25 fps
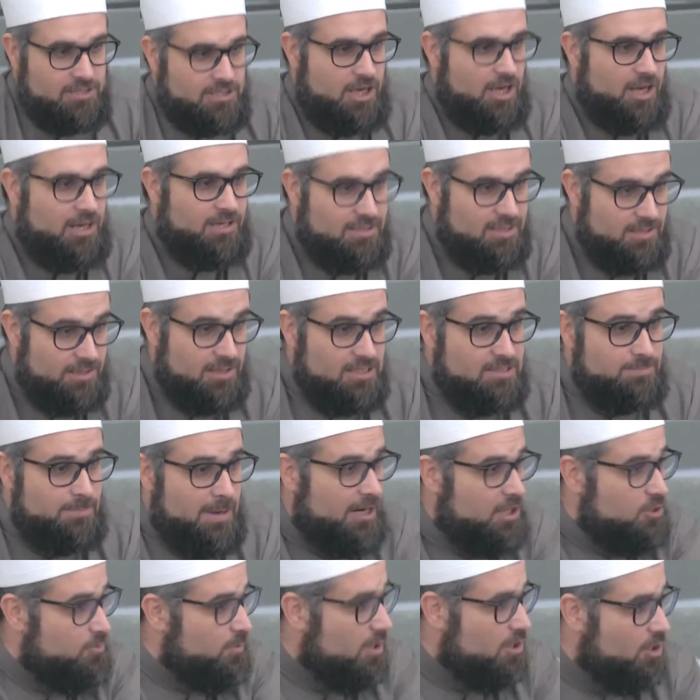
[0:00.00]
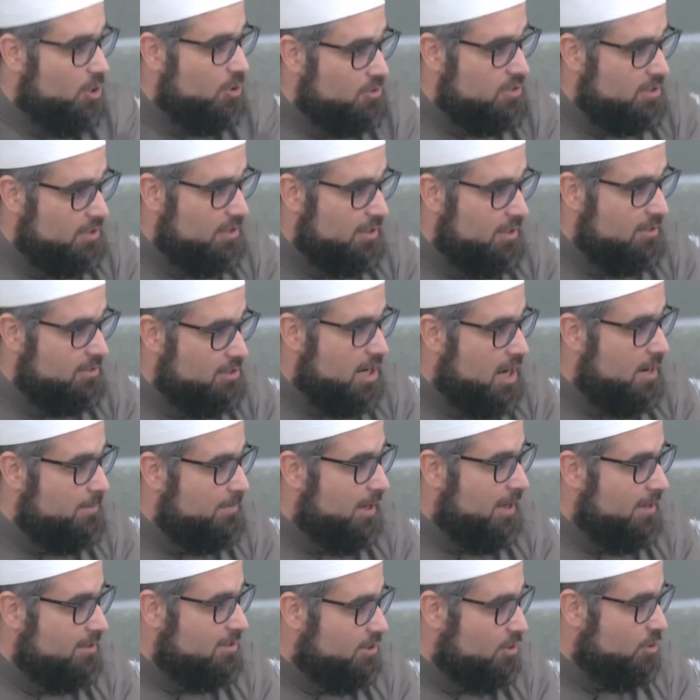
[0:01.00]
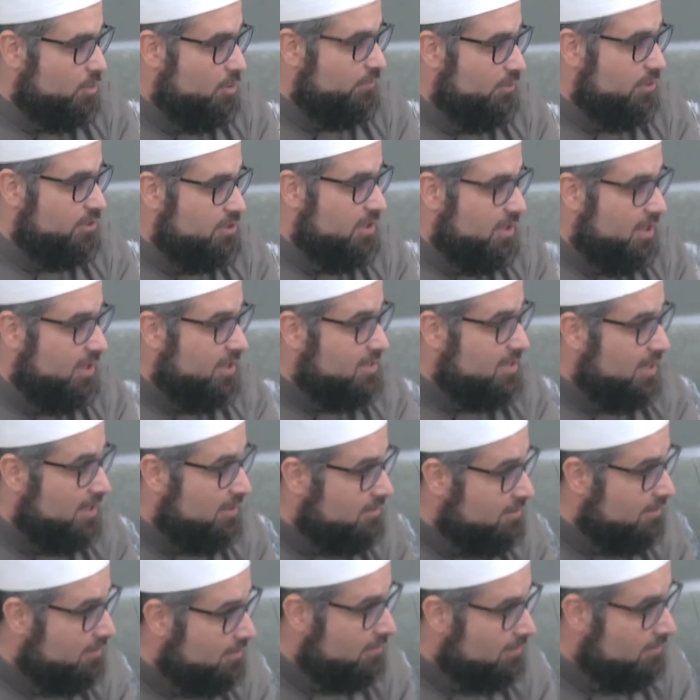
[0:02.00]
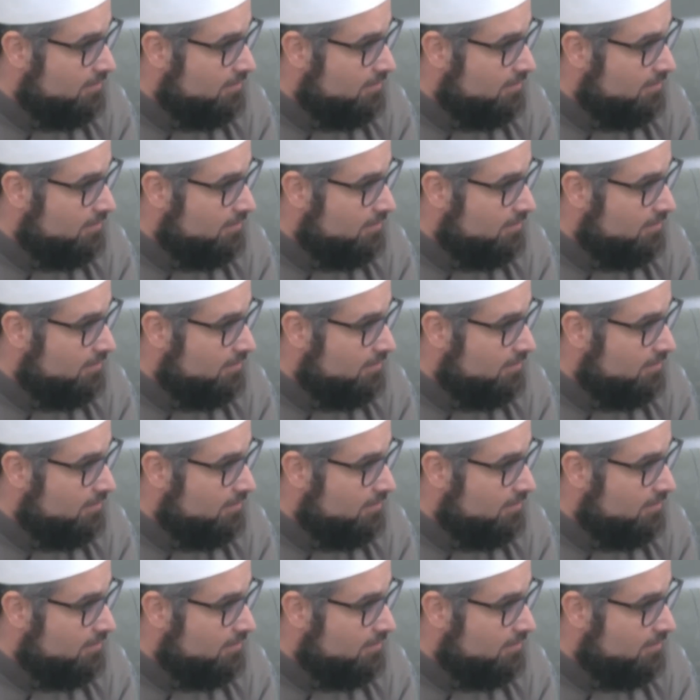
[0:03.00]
They got into this. Might as well go to the Jami'ah, to the university, and attend.